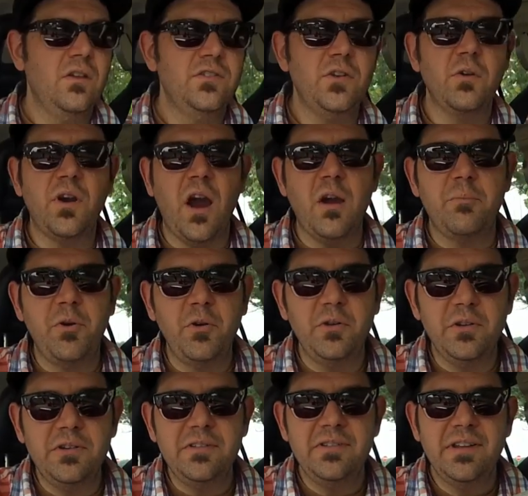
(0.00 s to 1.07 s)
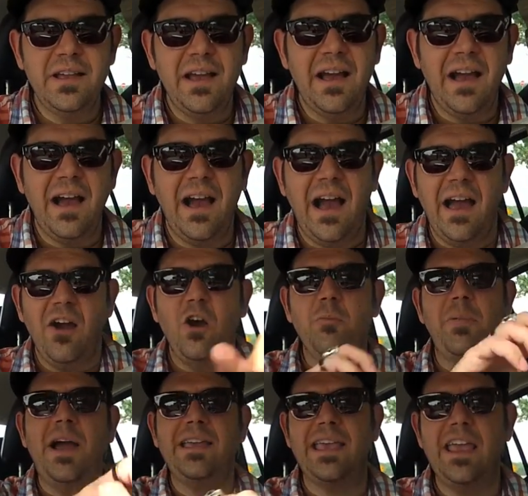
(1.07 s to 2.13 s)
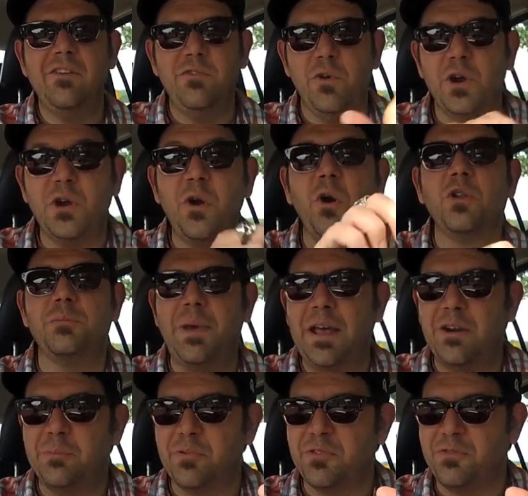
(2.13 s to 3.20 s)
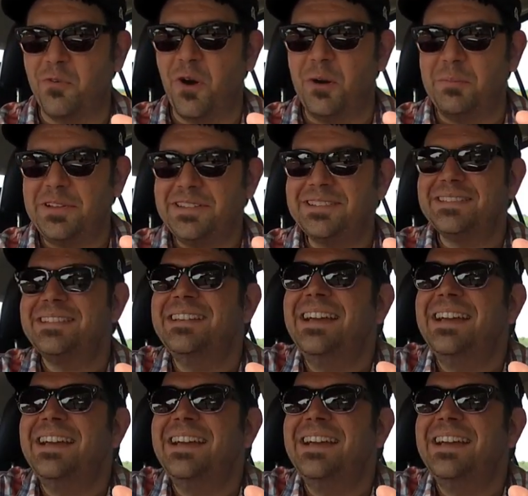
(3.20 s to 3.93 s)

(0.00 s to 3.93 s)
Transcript: So carpoolers, I hope I gave you a gold medal performance.